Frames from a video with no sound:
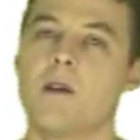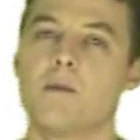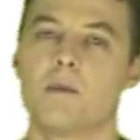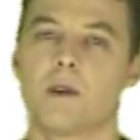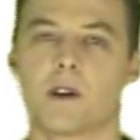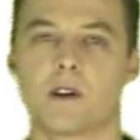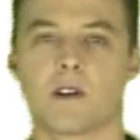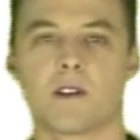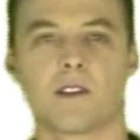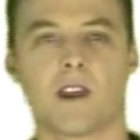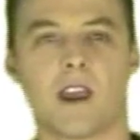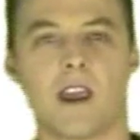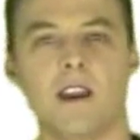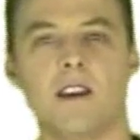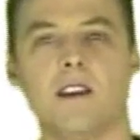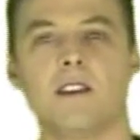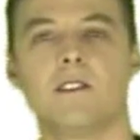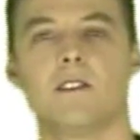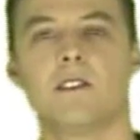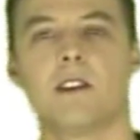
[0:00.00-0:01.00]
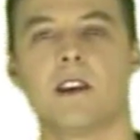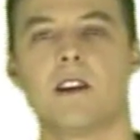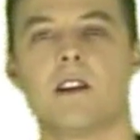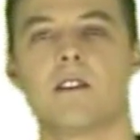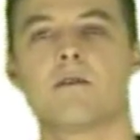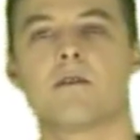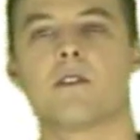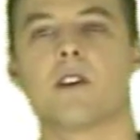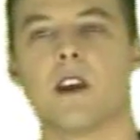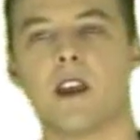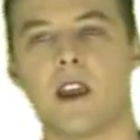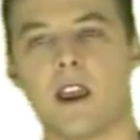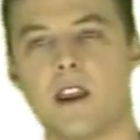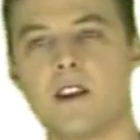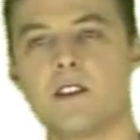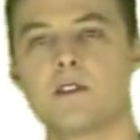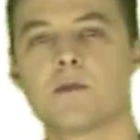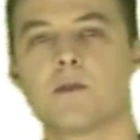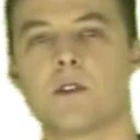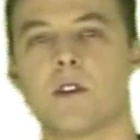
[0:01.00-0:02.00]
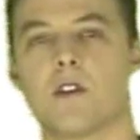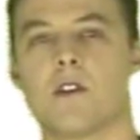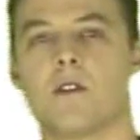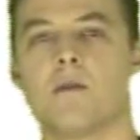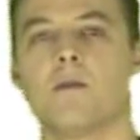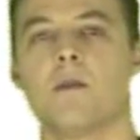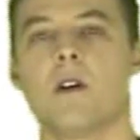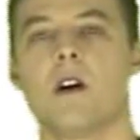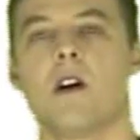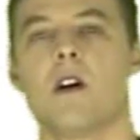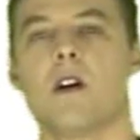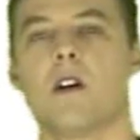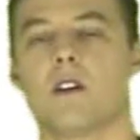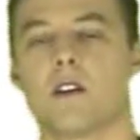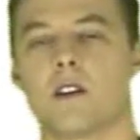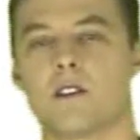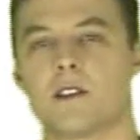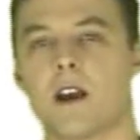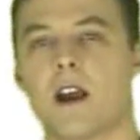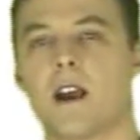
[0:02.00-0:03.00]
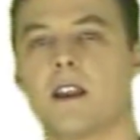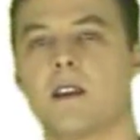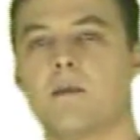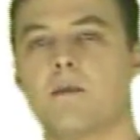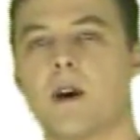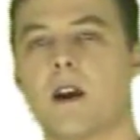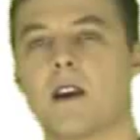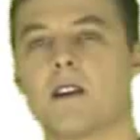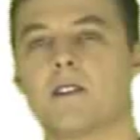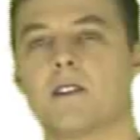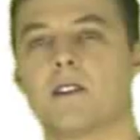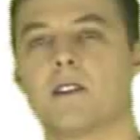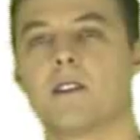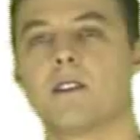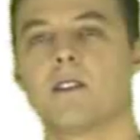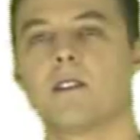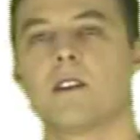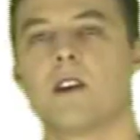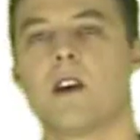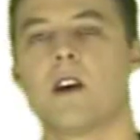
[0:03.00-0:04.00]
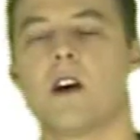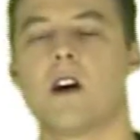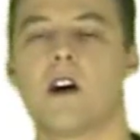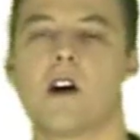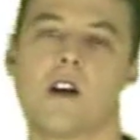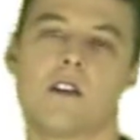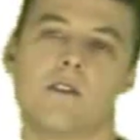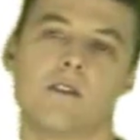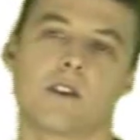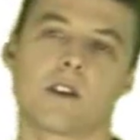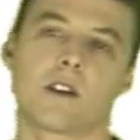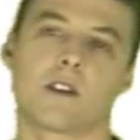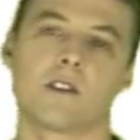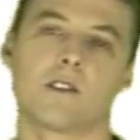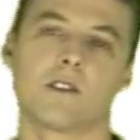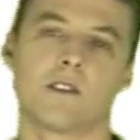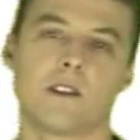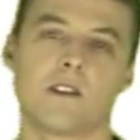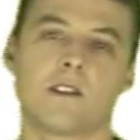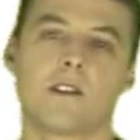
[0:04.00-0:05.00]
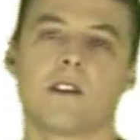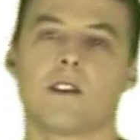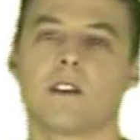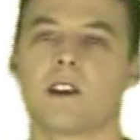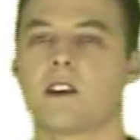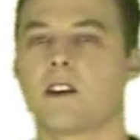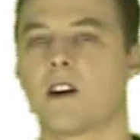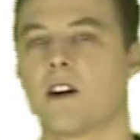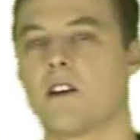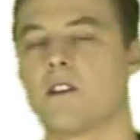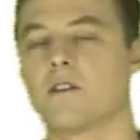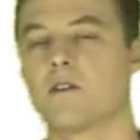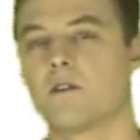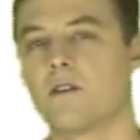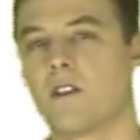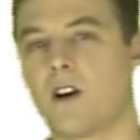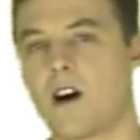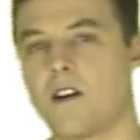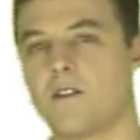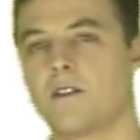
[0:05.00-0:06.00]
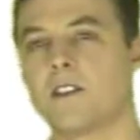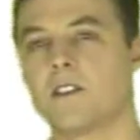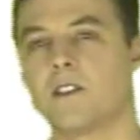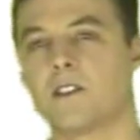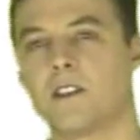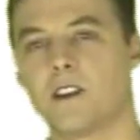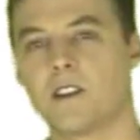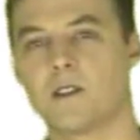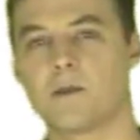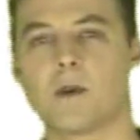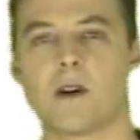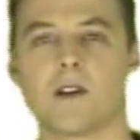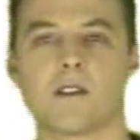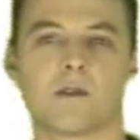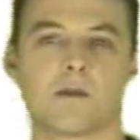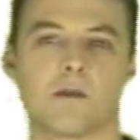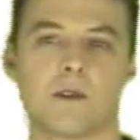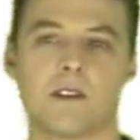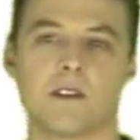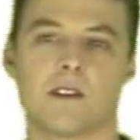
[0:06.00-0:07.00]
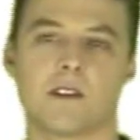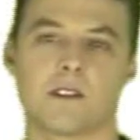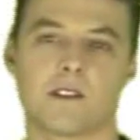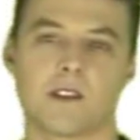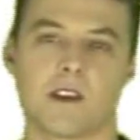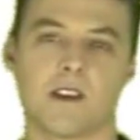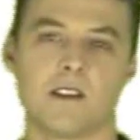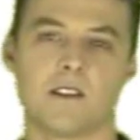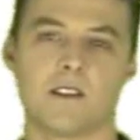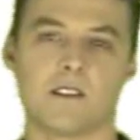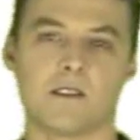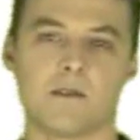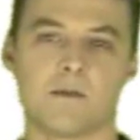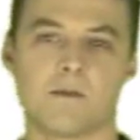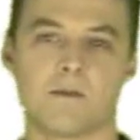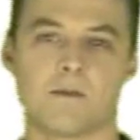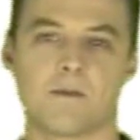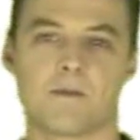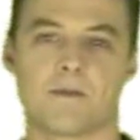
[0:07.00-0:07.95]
because heat is needed for each room on a daily basis over a consistently cold 5 to 6 month winter season.